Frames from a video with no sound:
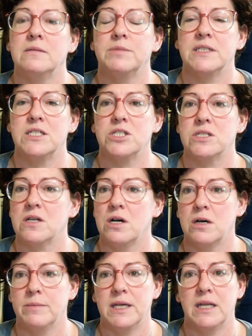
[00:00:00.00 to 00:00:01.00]
please just
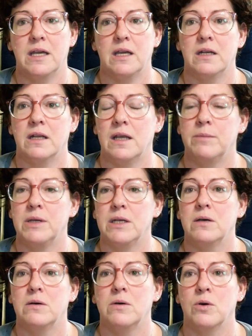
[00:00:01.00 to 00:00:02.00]
comment and let me
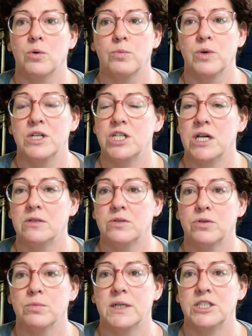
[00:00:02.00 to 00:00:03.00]
know or reach out
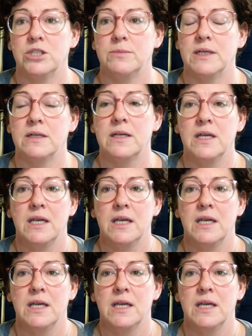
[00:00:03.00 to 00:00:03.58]
through my Gmail,